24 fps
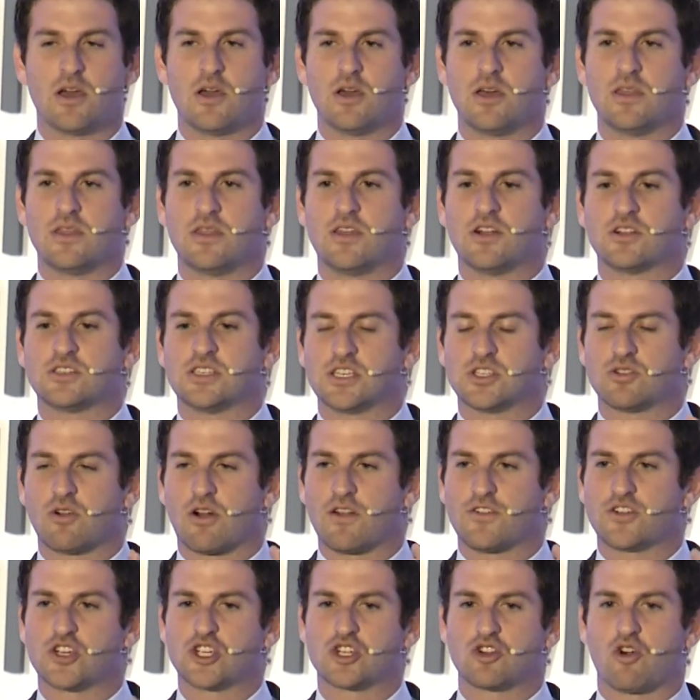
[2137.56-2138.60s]
There's this sort
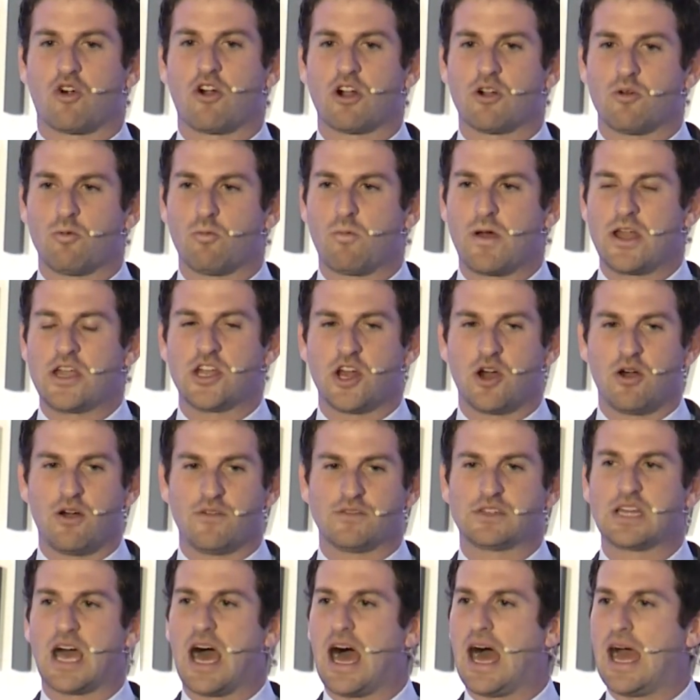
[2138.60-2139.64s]
of short window of
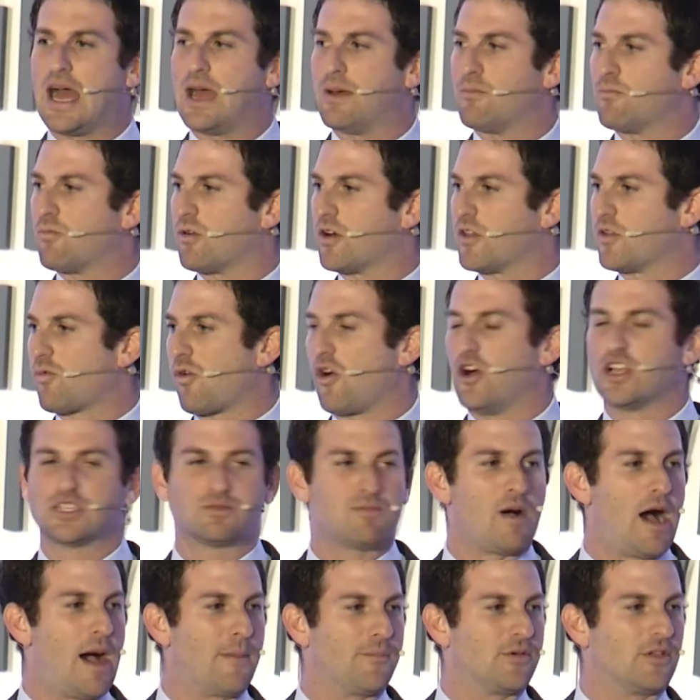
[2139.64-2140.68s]
time where the world's
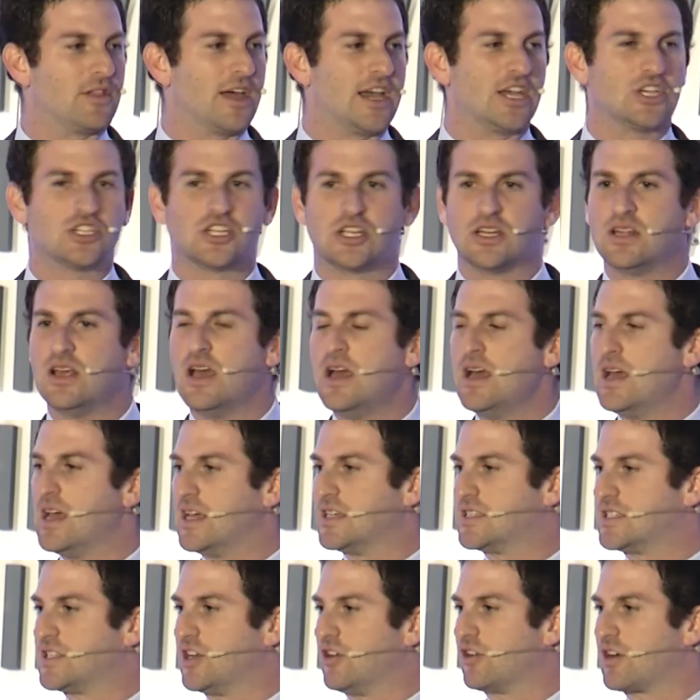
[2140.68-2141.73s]
population is
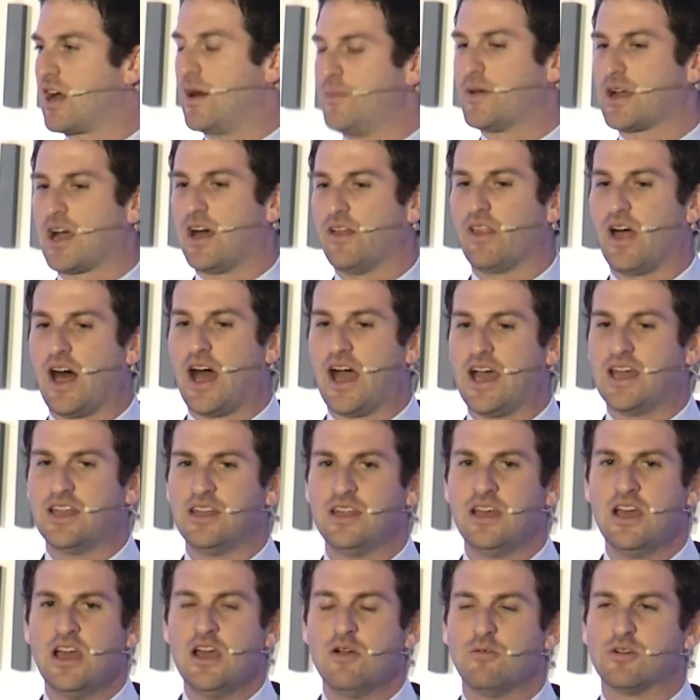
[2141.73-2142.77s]
still coming online,
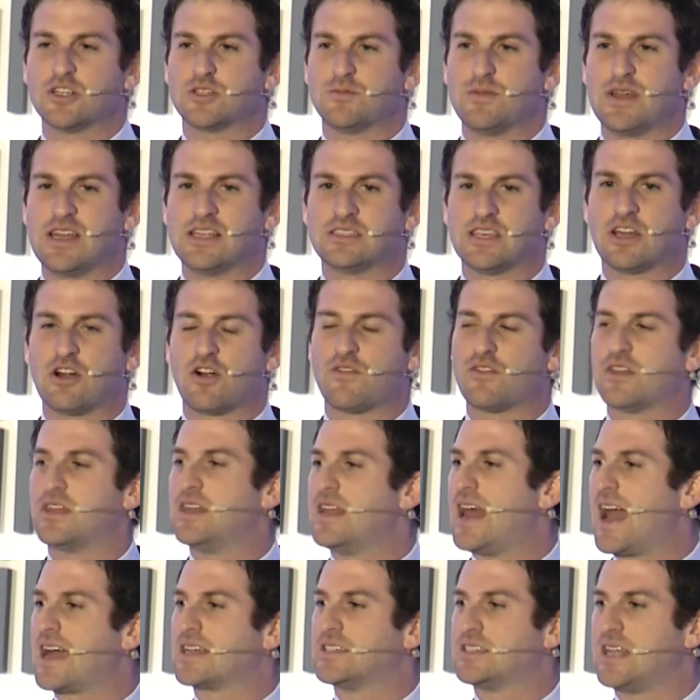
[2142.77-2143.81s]
which means that over the
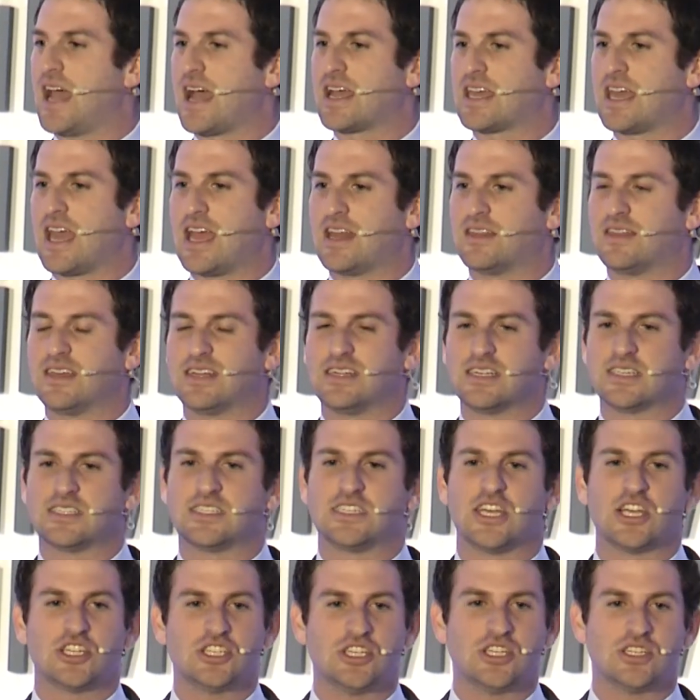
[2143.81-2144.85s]
next decade, the
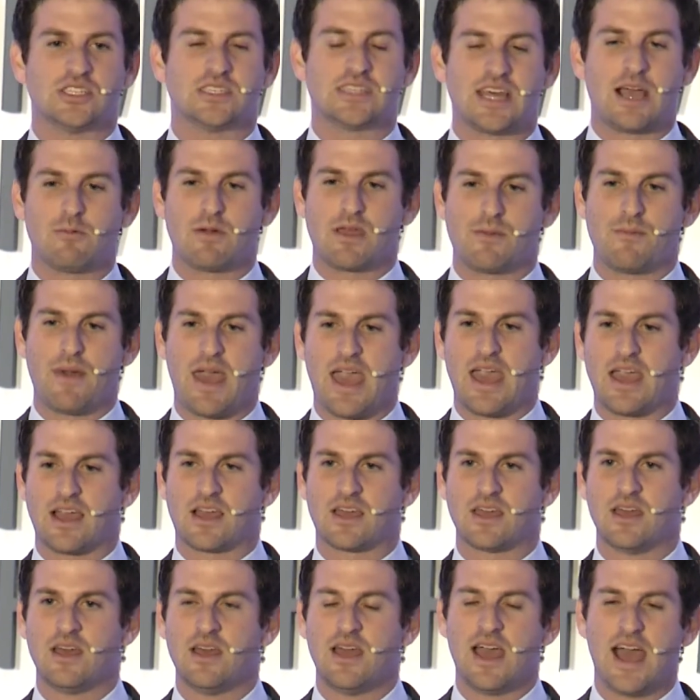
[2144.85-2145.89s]
decisions that we make
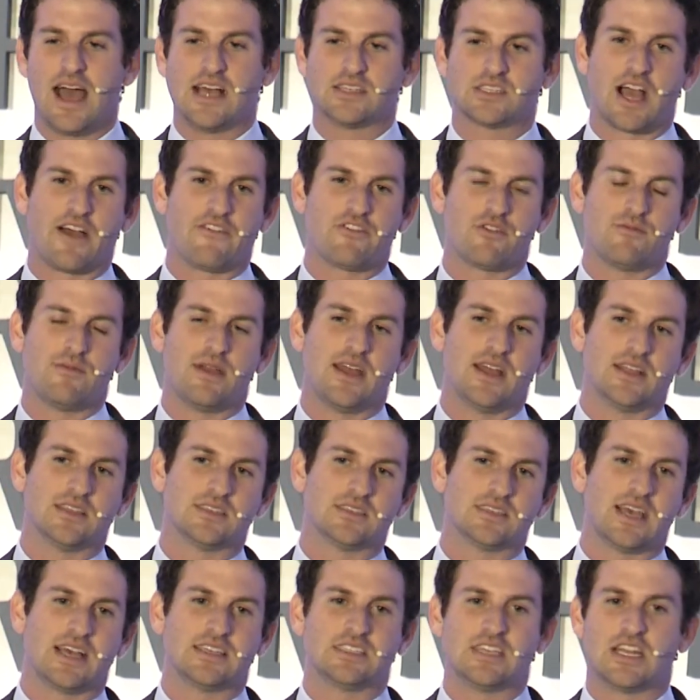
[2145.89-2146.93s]
as governments,
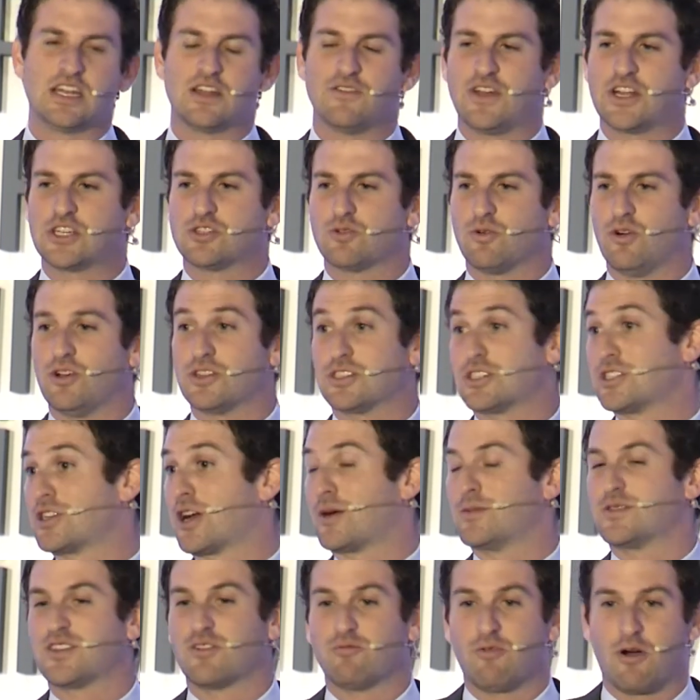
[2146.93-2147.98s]
as individuals in
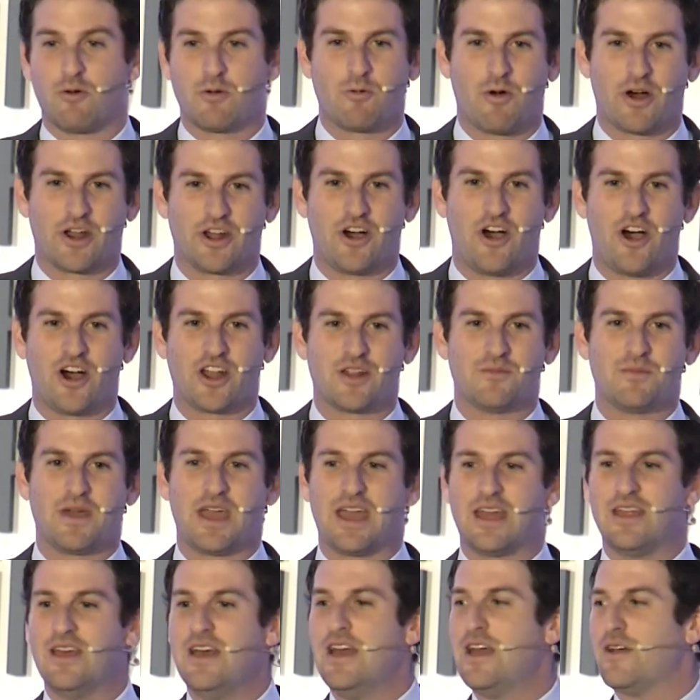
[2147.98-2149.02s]
terms of what we want to
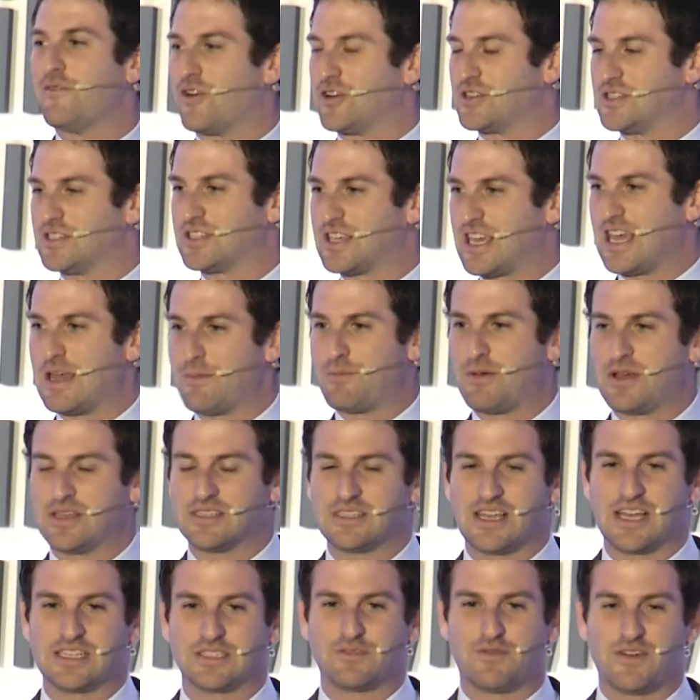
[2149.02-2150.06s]
automate versus keep as
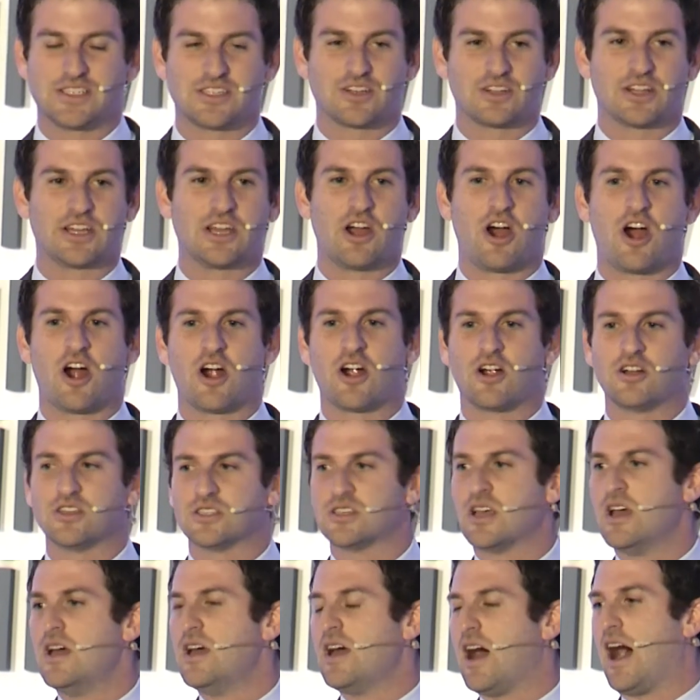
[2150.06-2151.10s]
physically ours,
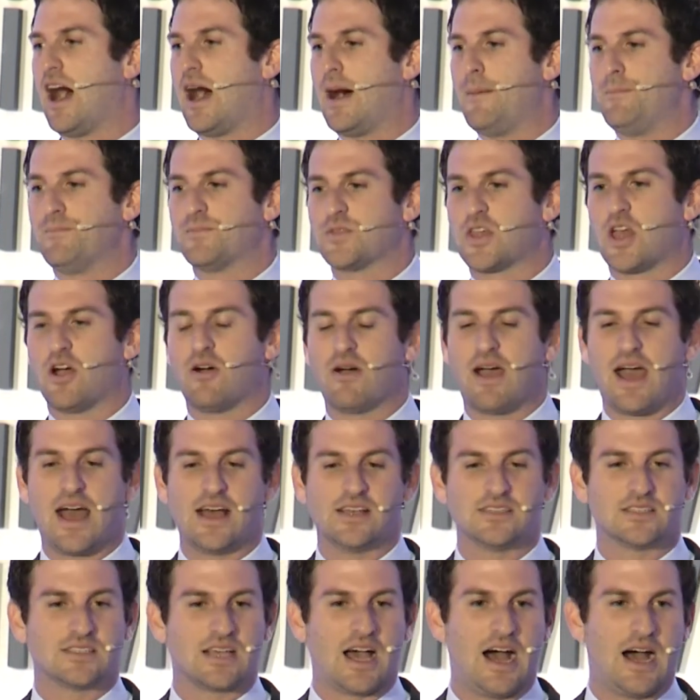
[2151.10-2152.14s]

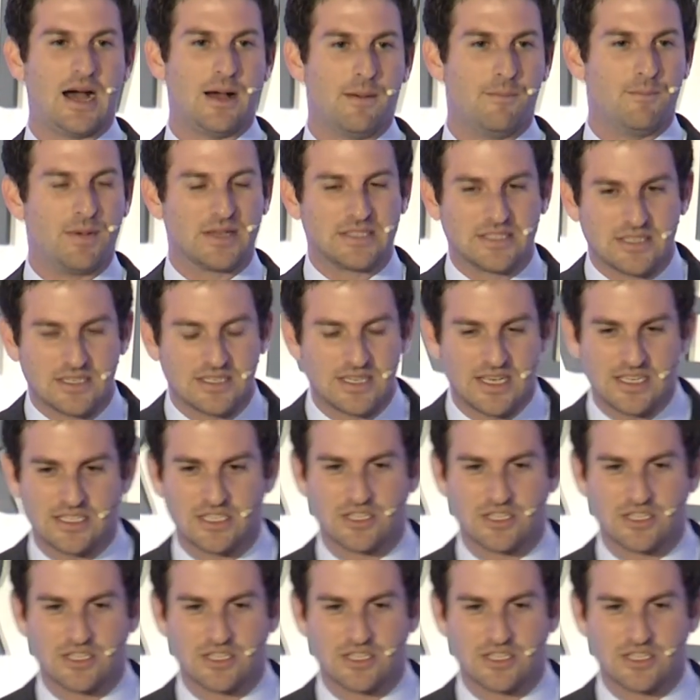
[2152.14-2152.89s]
as businesses in